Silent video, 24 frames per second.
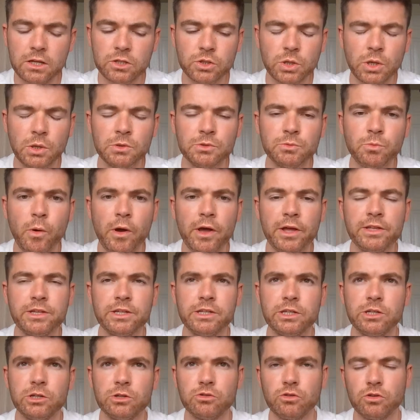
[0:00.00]
So I was
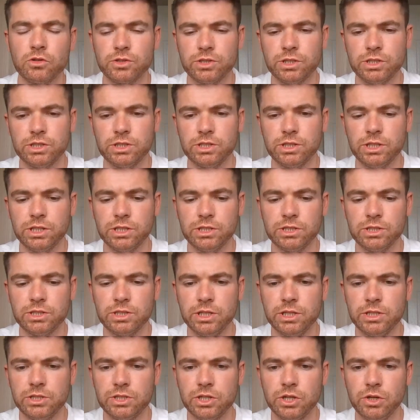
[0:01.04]
waiting across this
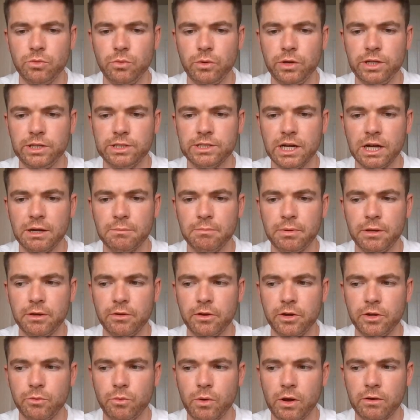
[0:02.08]
2 week time
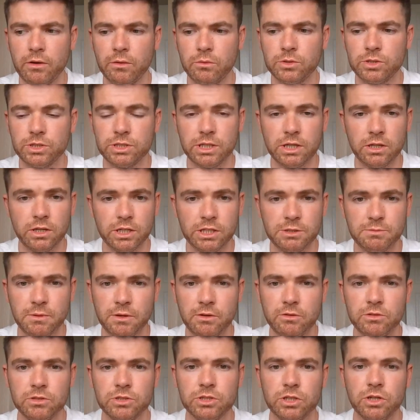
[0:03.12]
period where I was still
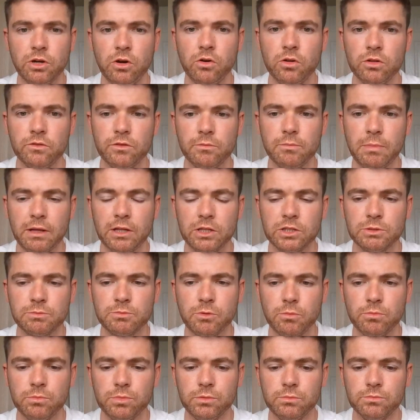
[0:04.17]
experiencing all of the balance
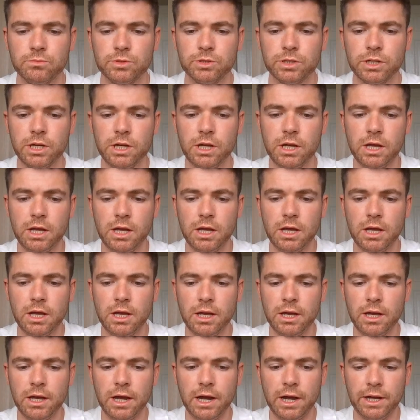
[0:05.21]
problems,
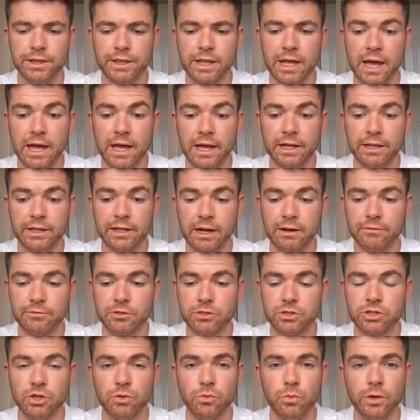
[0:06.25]
and then
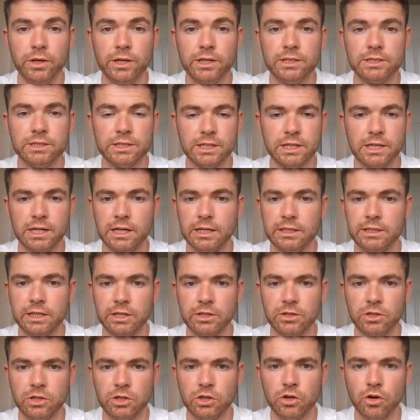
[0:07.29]
after 2 weeks it
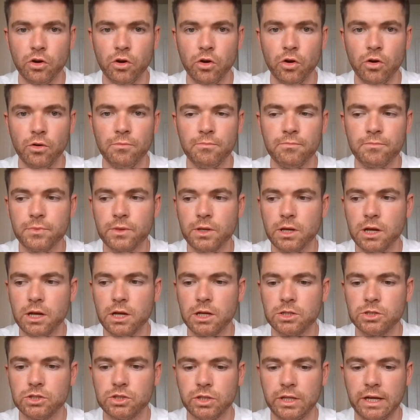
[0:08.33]
didn't go.
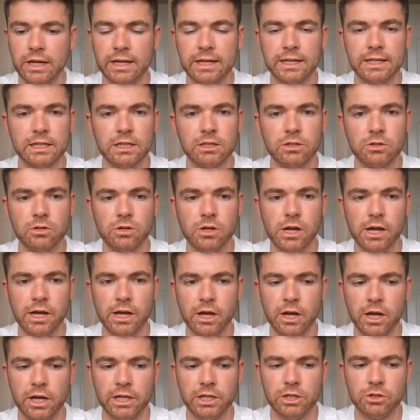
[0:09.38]
So that
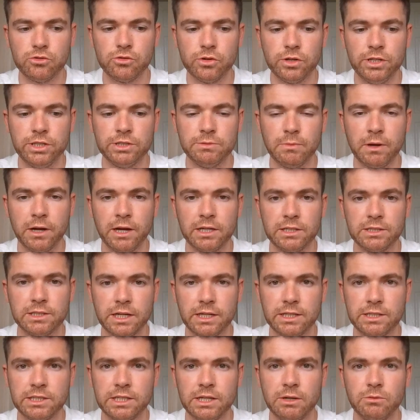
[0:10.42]
increased my
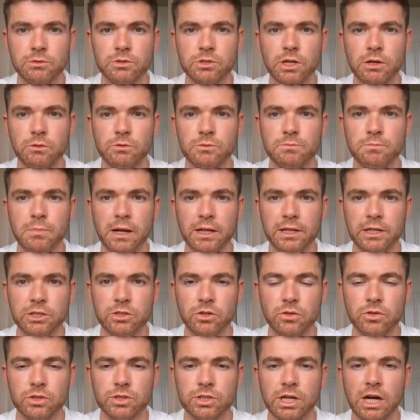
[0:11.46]
anxiety. I was panicked
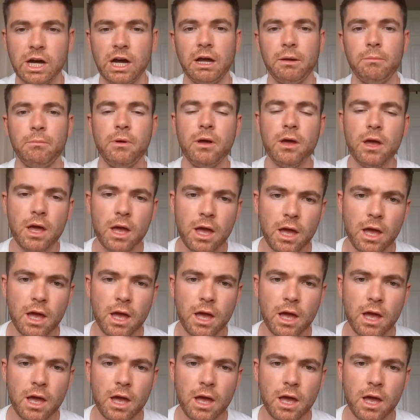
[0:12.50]
all the time.